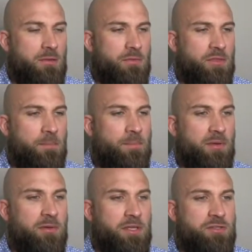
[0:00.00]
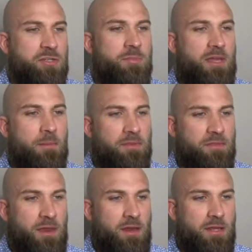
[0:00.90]
ability to be
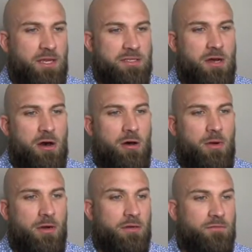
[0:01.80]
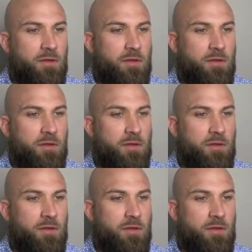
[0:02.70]
empathetic is a hallmark of